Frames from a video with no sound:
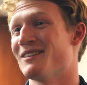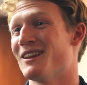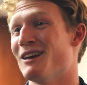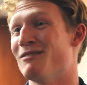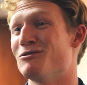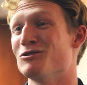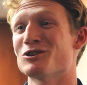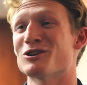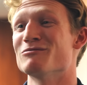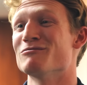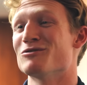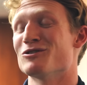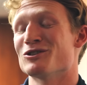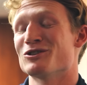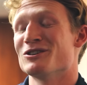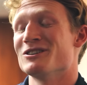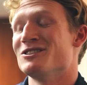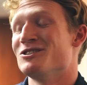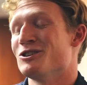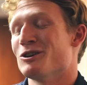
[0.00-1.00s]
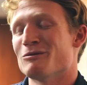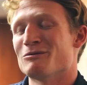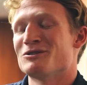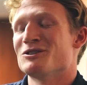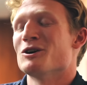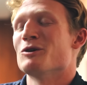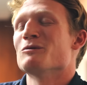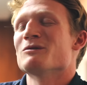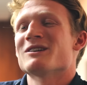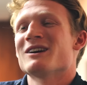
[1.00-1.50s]
If you're looking for a good show,
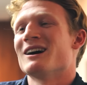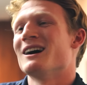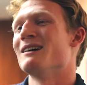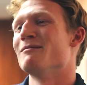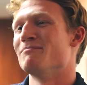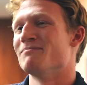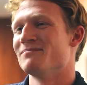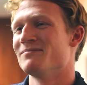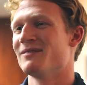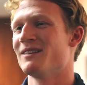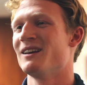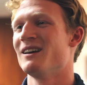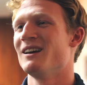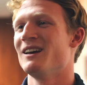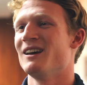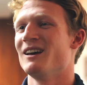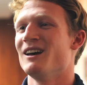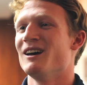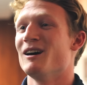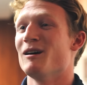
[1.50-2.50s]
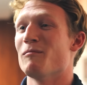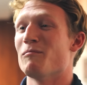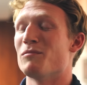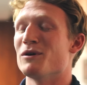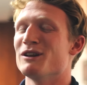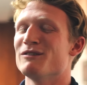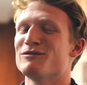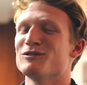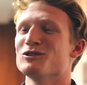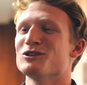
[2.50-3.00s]
don't come.
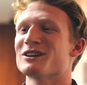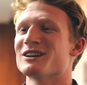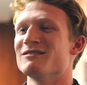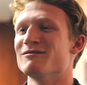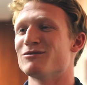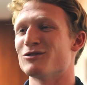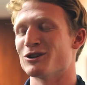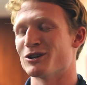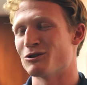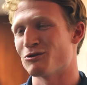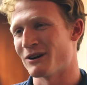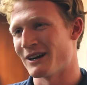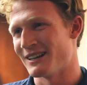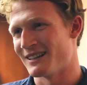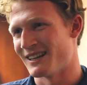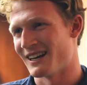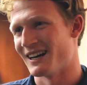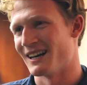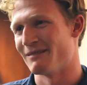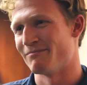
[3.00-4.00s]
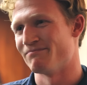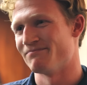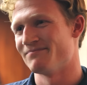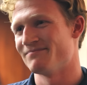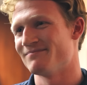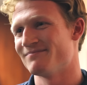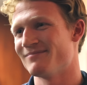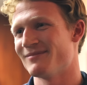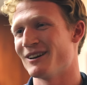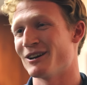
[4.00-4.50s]
But if you're looking for a great time,
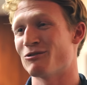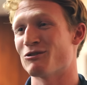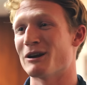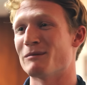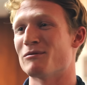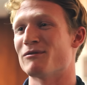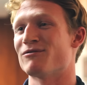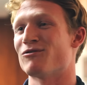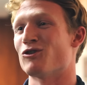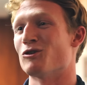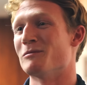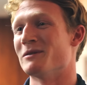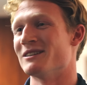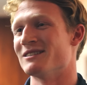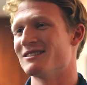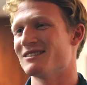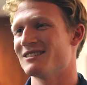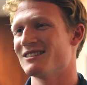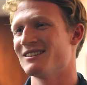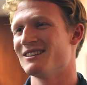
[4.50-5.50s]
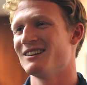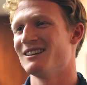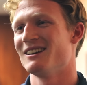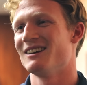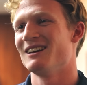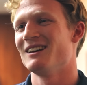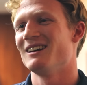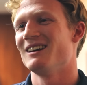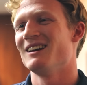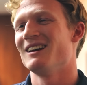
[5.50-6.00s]
a great performance,
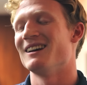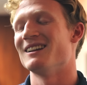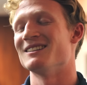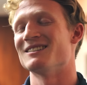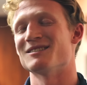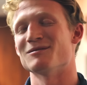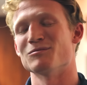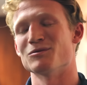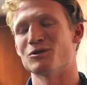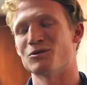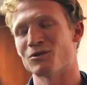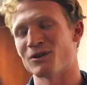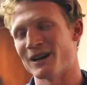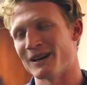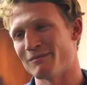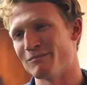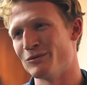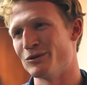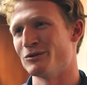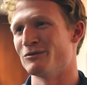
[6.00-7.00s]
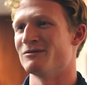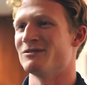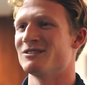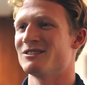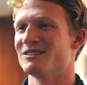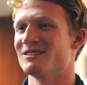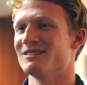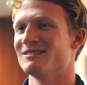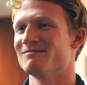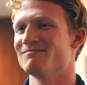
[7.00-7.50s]
and some great
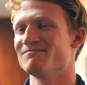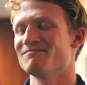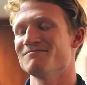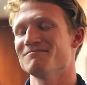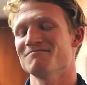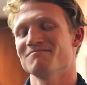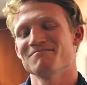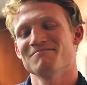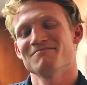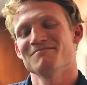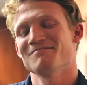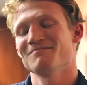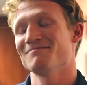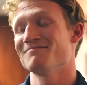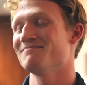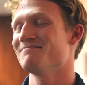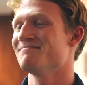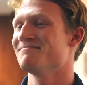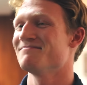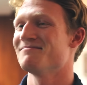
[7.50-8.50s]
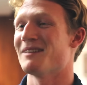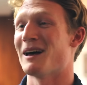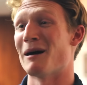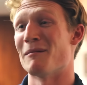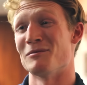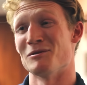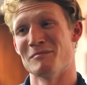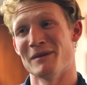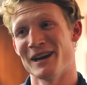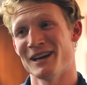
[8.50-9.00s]
moves,
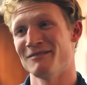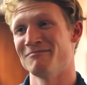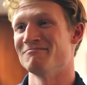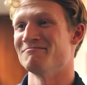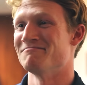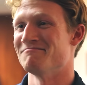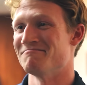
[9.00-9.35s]
I'm your man.